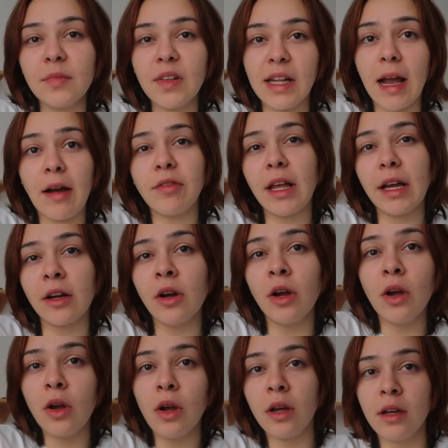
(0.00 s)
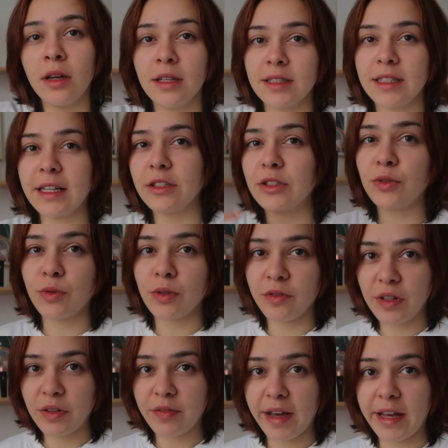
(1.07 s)
They have like, it's like the sort of
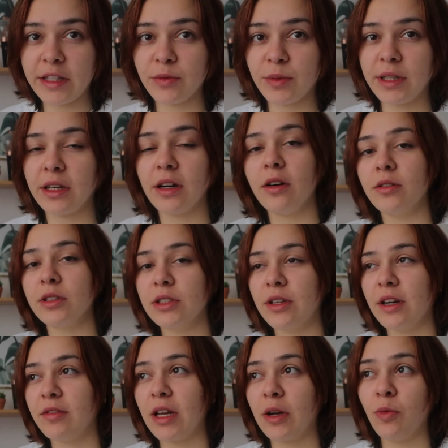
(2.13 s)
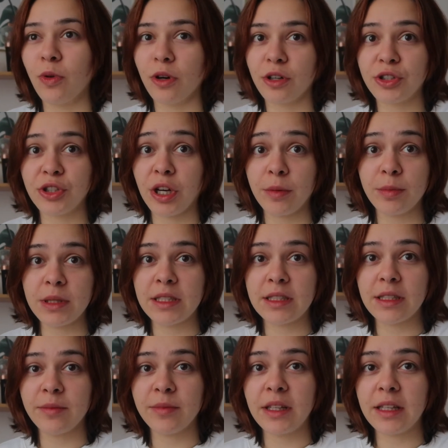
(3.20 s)
event where they also have like workshops and
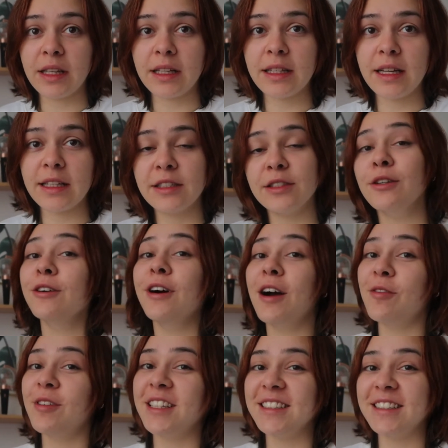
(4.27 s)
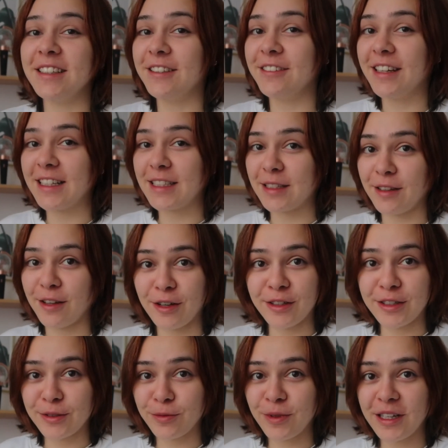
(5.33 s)
something like that. So I want to take you guys along
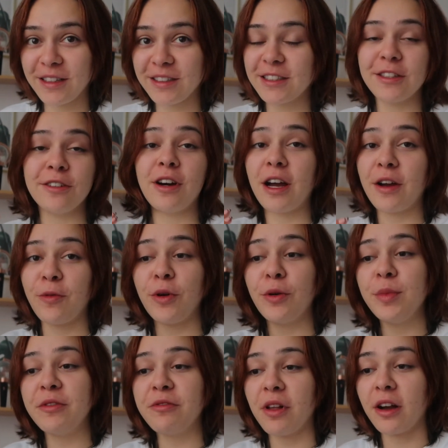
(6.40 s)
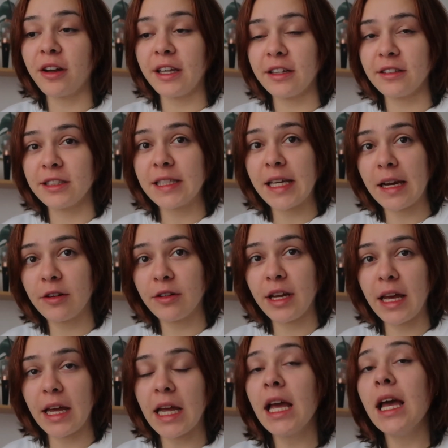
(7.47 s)
as well. So I will be vlogging on
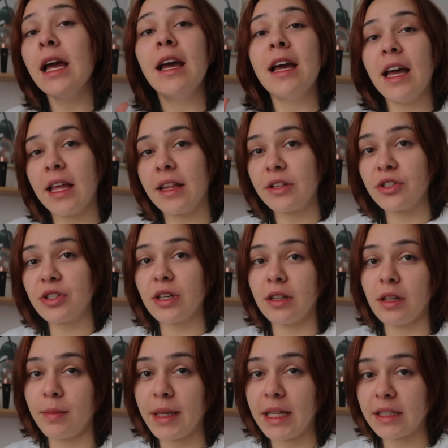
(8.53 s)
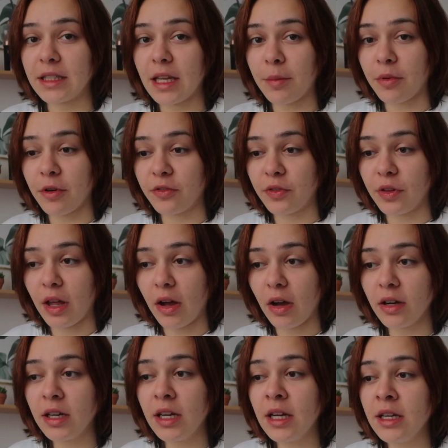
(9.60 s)
Saturday, and it's just gonna be a separate
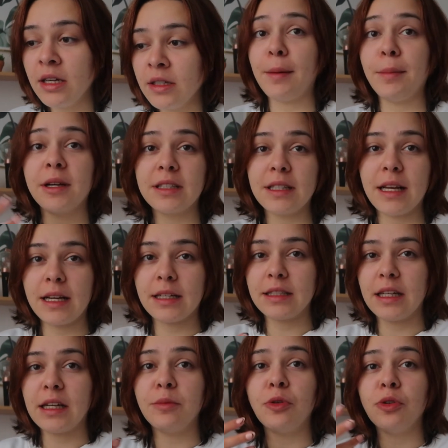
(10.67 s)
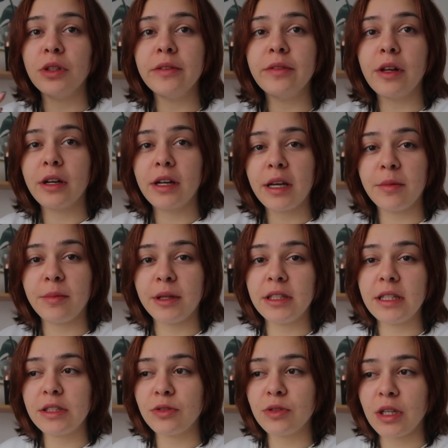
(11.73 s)
vlog. Yeah, because like I said, I'm only vlogging on
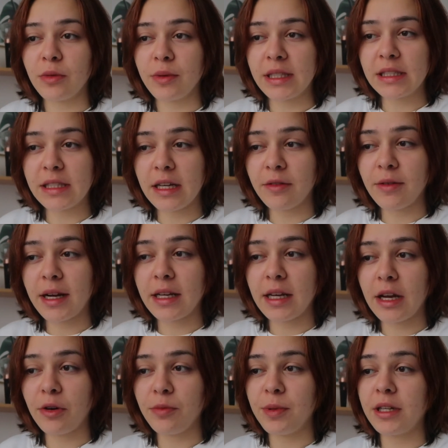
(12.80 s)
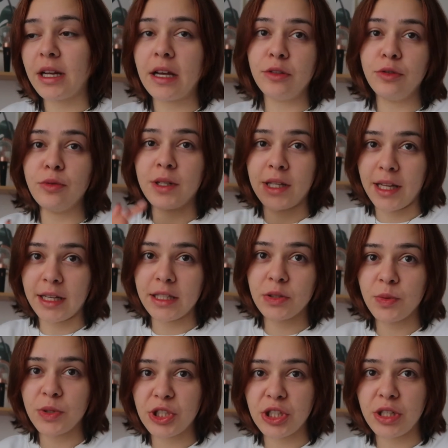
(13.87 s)
Monday, Tuesday, Wednesday right now, but I do want to like
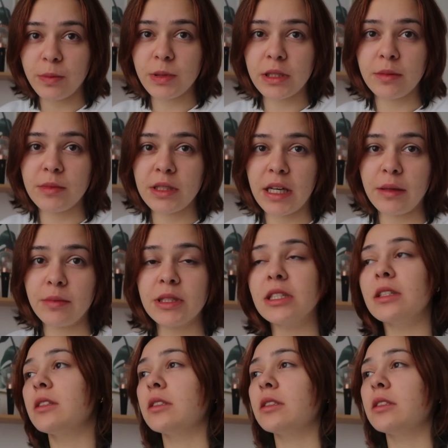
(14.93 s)
switch it up sometimes.